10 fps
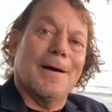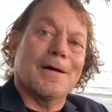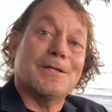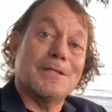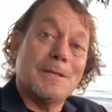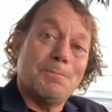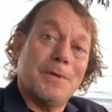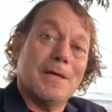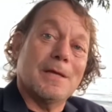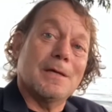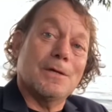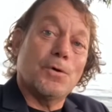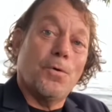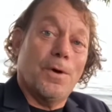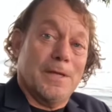clipping
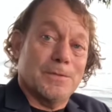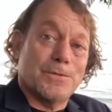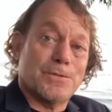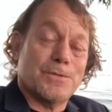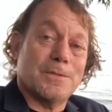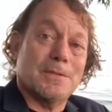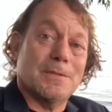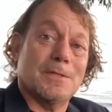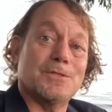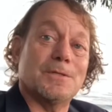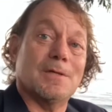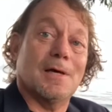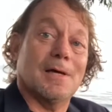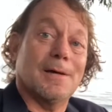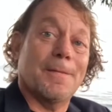coins,
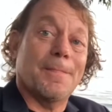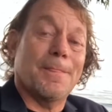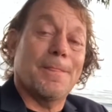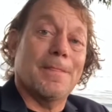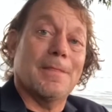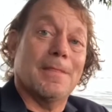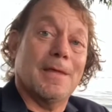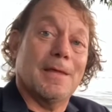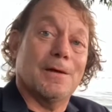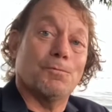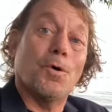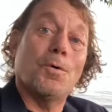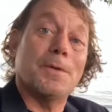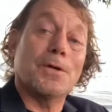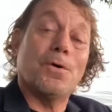the
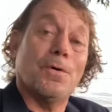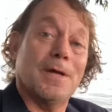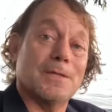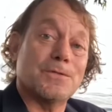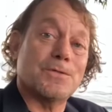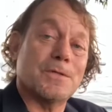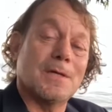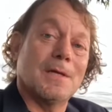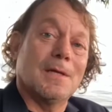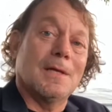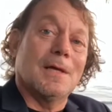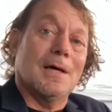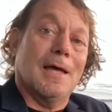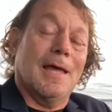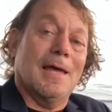Roman coins,
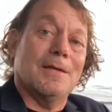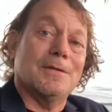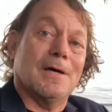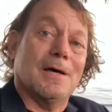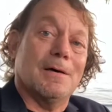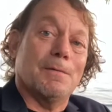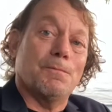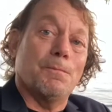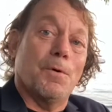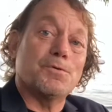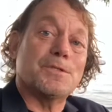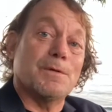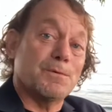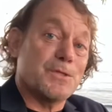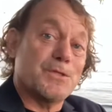and mostly it
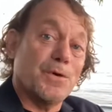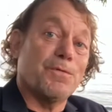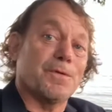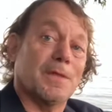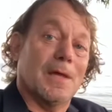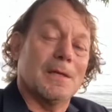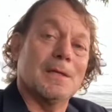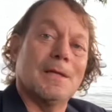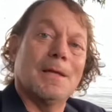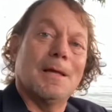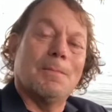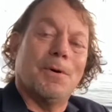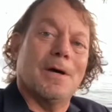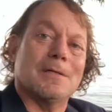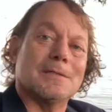was silver then,
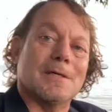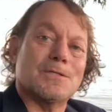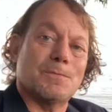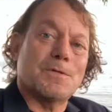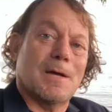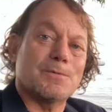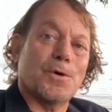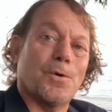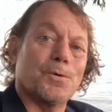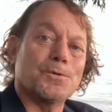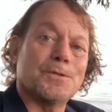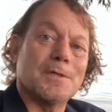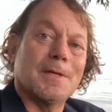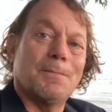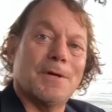but sometimes gold.
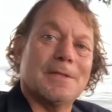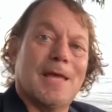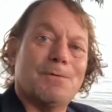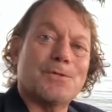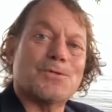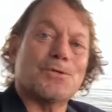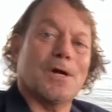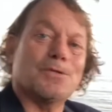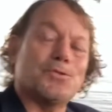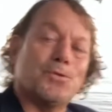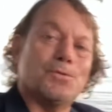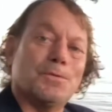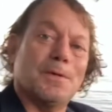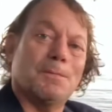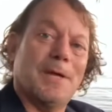But they would start
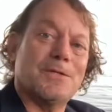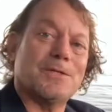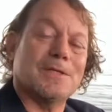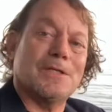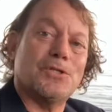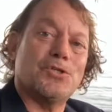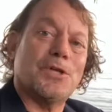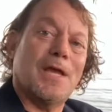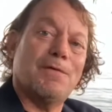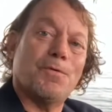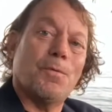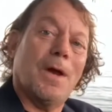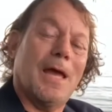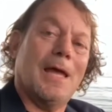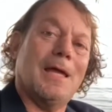to basically shave
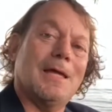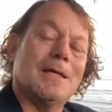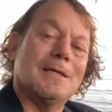away